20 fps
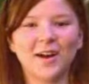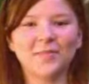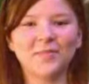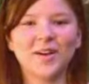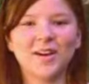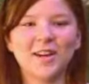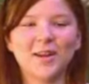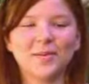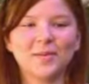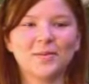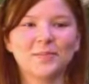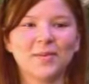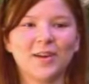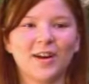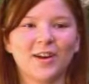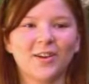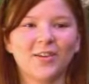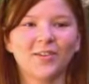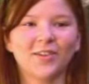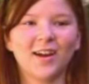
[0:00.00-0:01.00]
my name is
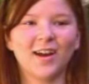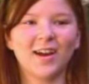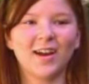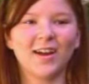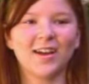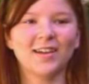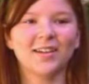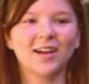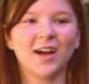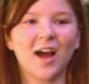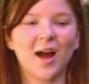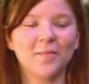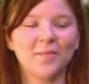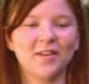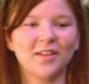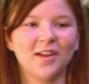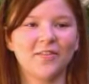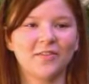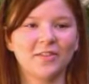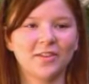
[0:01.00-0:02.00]
Bianca Ryan.
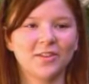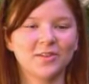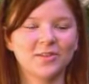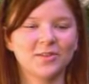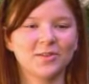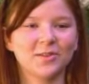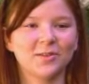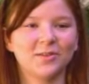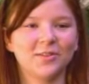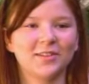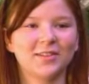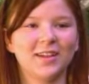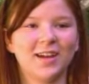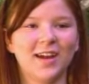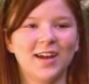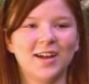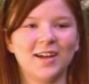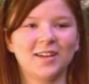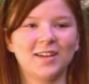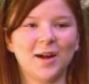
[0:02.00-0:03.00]
I'm 11 years old
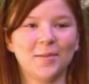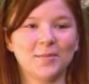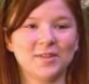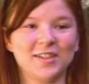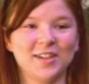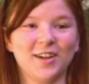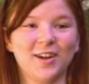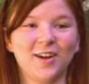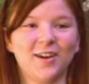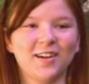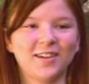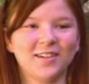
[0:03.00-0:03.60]
and I'm a singer.